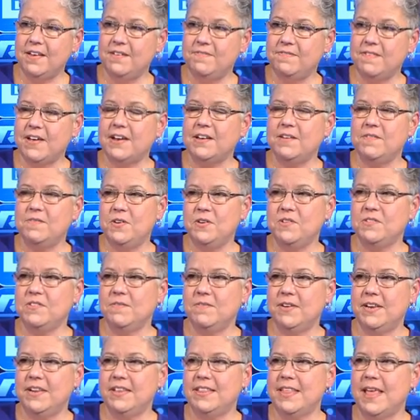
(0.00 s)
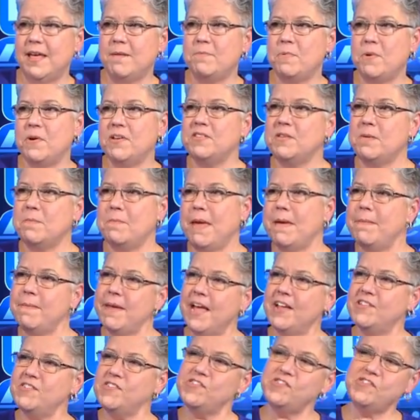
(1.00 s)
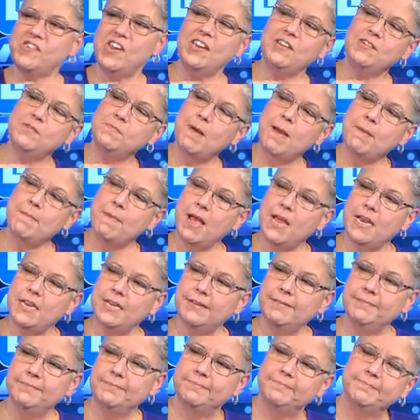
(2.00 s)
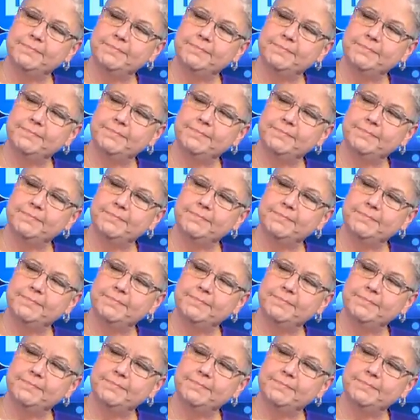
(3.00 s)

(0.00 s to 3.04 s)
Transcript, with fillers: an effective use of it at that point. So maybe I just changed my mind.